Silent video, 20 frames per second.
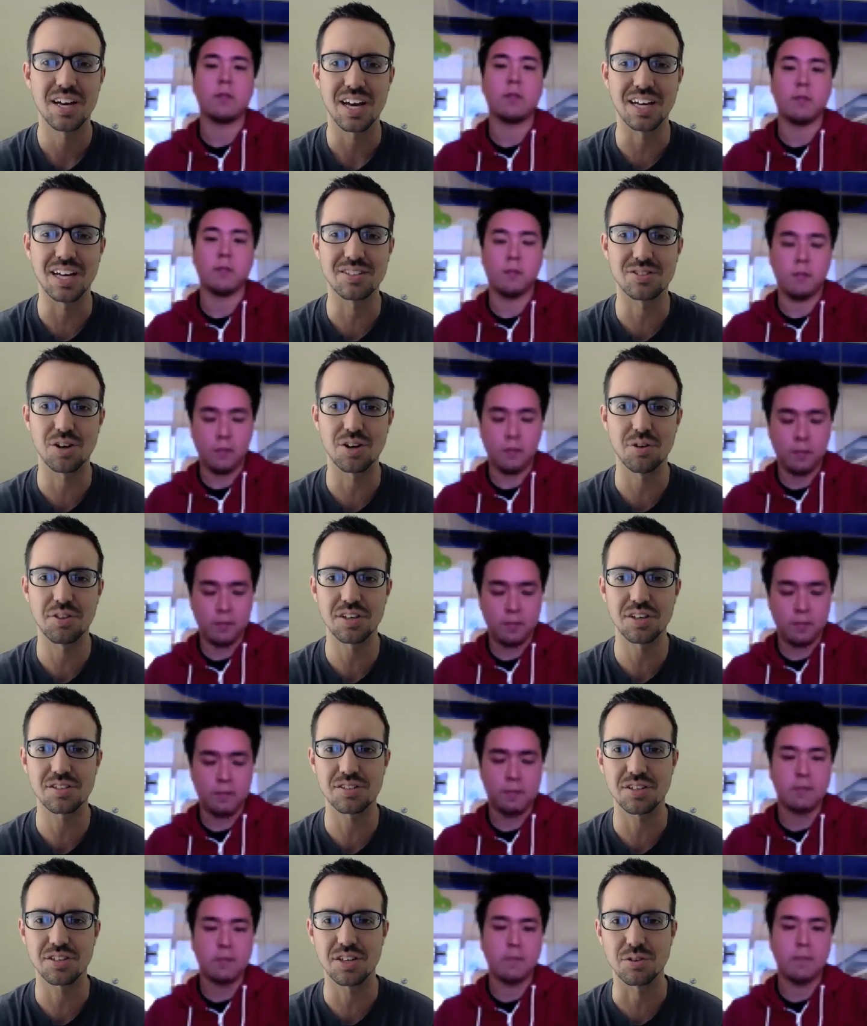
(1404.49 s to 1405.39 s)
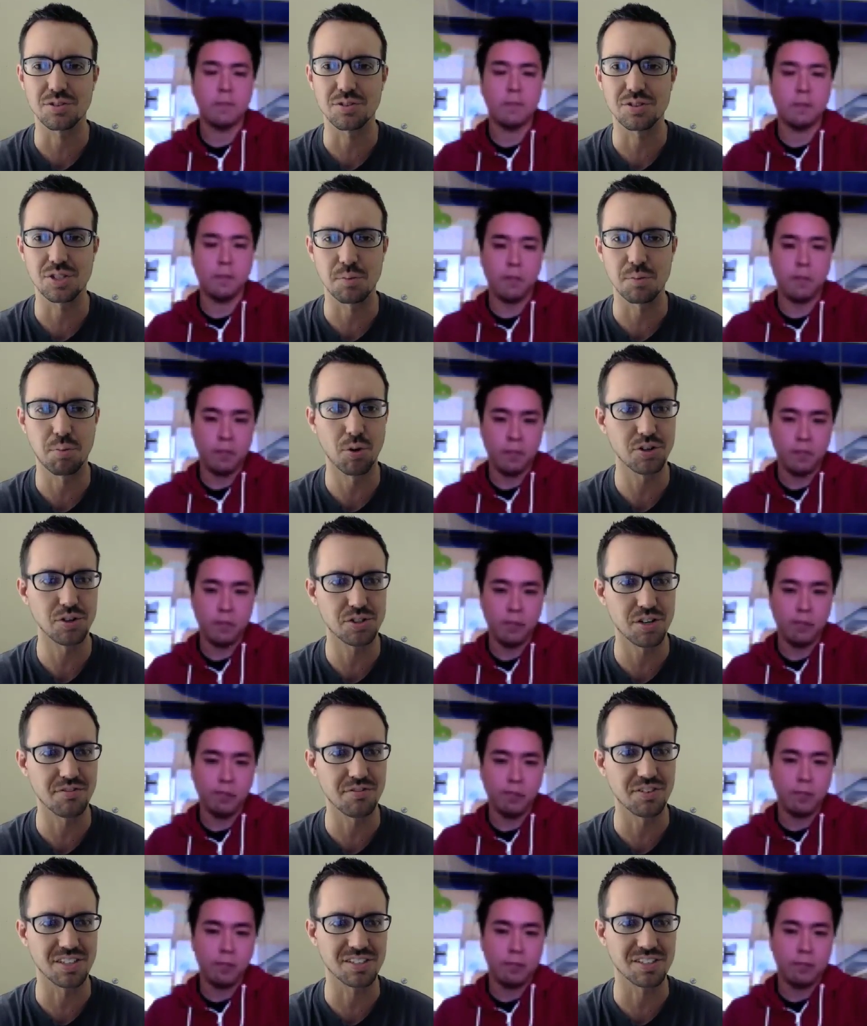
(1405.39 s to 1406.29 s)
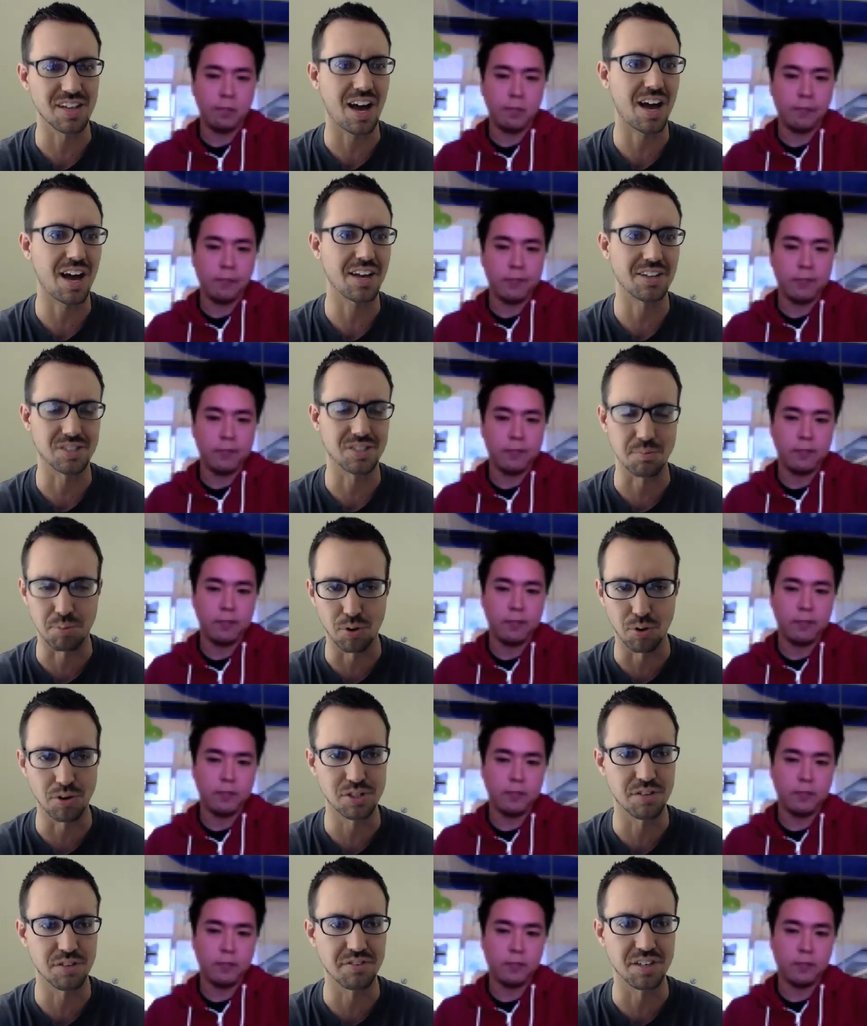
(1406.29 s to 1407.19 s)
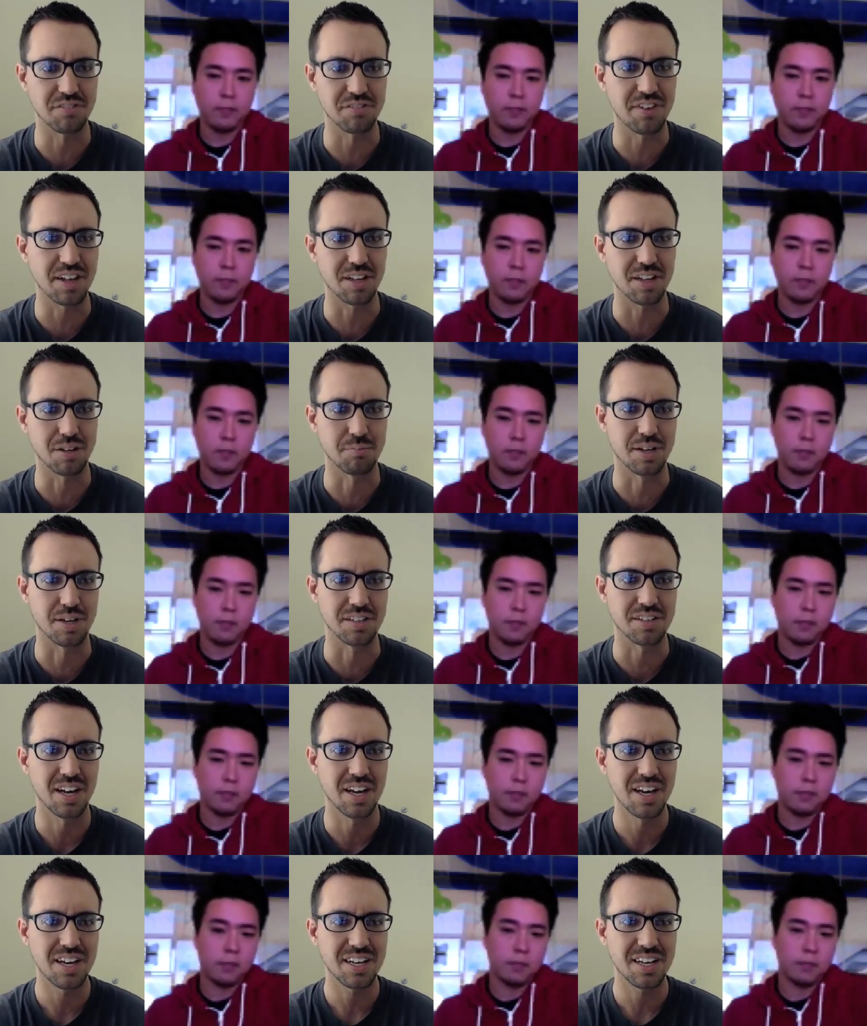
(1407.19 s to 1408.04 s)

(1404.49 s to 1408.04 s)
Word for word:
Speaker 1: And so, this, you know, support driven design and support driven development